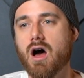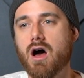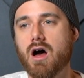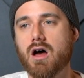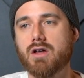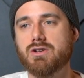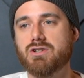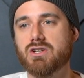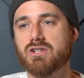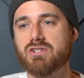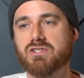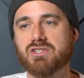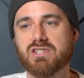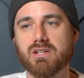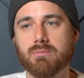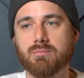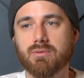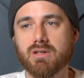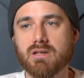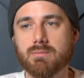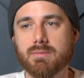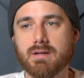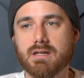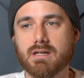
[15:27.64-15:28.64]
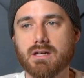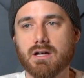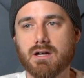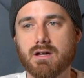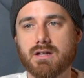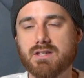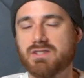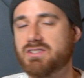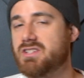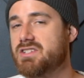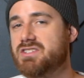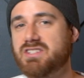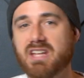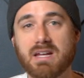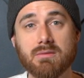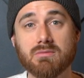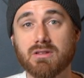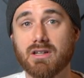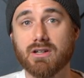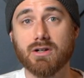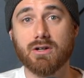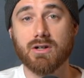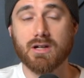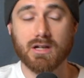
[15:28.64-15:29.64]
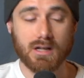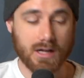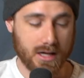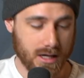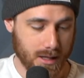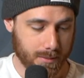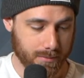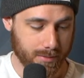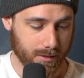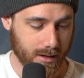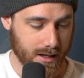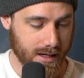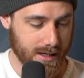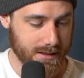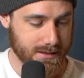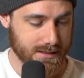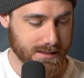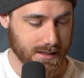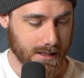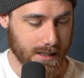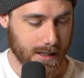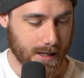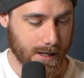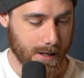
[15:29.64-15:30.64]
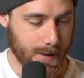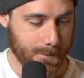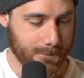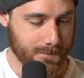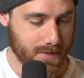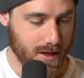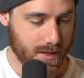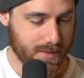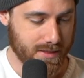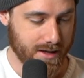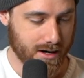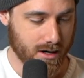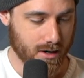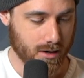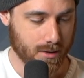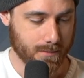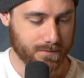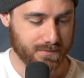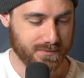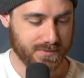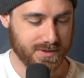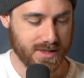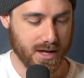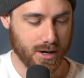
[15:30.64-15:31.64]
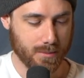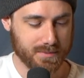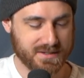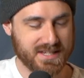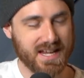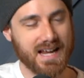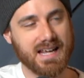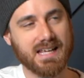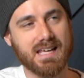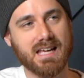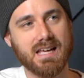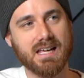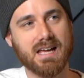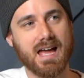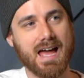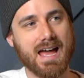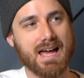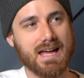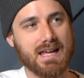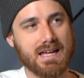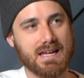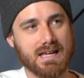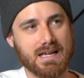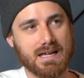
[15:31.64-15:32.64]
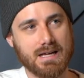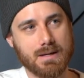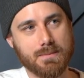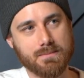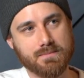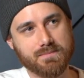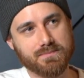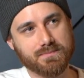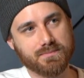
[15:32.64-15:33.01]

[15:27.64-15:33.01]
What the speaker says: Just simply because it's the same lyric, but they're taking a